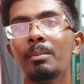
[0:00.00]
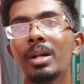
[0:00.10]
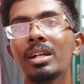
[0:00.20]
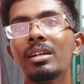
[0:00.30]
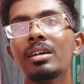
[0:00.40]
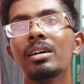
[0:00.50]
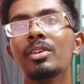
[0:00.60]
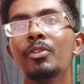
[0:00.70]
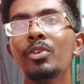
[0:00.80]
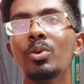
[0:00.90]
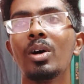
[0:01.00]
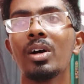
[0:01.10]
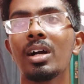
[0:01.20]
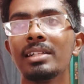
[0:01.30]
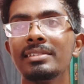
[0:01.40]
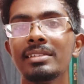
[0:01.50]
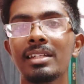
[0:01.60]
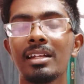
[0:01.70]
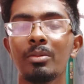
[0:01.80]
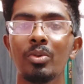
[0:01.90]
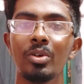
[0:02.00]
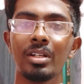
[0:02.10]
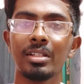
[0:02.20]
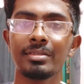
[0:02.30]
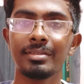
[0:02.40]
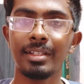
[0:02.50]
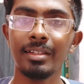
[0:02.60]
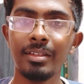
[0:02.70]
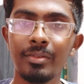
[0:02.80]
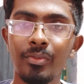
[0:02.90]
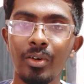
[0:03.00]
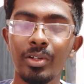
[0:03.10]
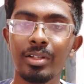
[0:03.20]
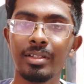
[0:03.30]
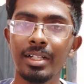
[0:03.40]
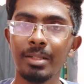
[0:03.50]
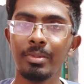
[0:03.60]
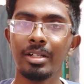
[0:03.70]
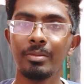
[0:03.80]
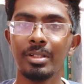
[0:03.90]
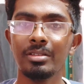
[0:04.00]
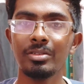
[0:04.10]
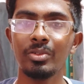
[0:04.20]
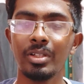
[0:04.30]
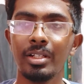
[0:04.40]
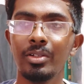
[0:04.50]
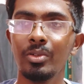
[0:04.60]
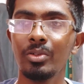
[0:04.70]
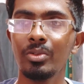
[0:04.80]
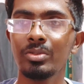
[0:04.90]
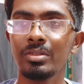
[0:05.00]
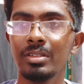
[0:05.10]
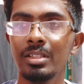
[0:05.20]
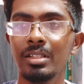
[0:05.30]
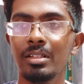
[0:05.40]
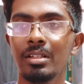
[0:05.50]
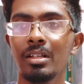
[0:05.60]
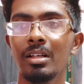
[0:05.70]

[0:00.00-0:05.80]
But if you consider about strength for your 3D print, means you need to use the